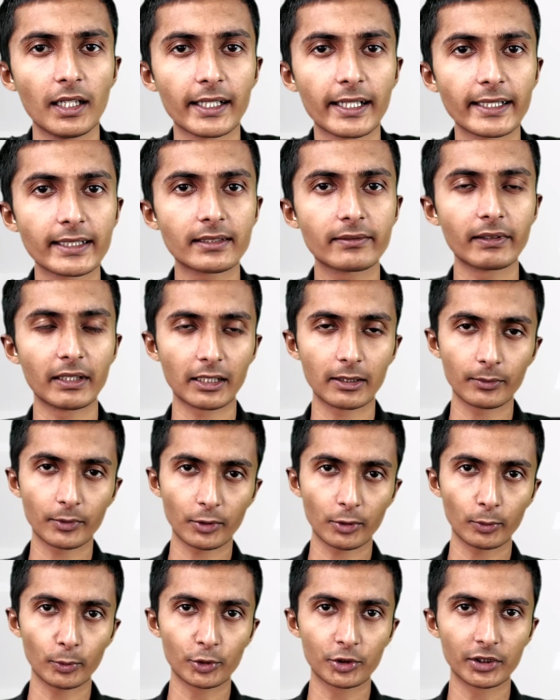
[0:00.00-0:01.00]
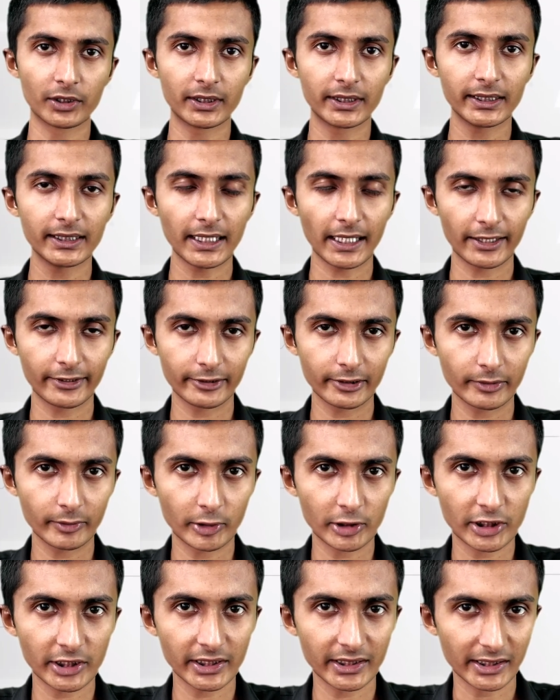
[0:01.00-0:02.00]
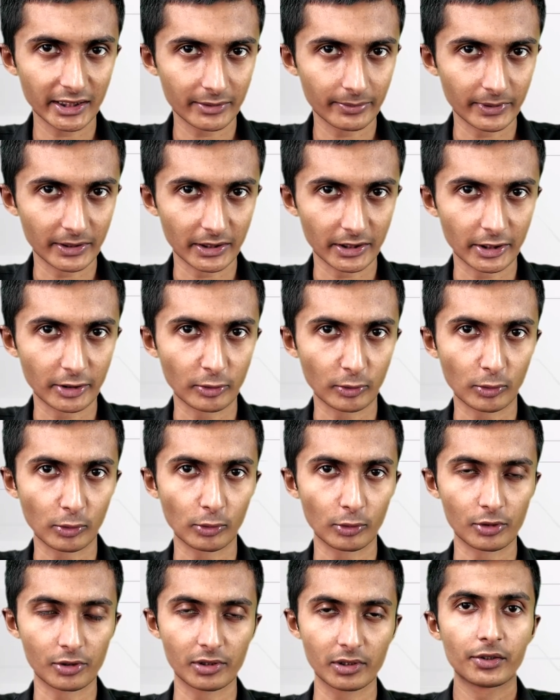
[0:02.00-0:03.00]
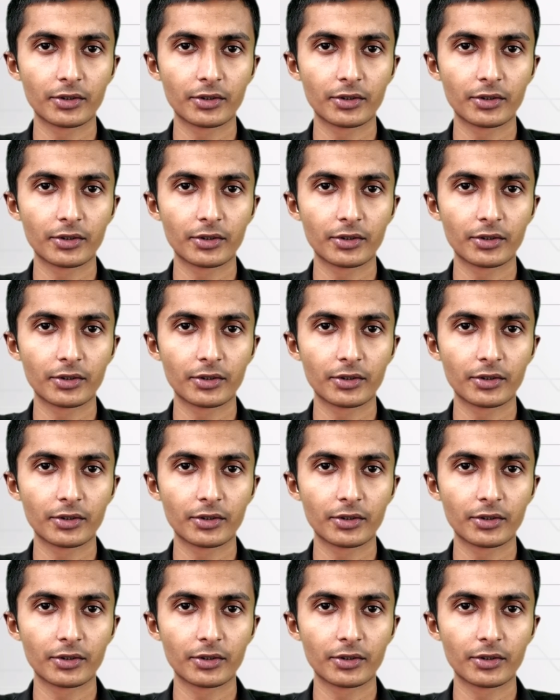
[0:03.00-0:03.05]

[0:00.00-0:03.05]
Hey guys, welcome to RoboSiddhi and you are watching ESP32 course.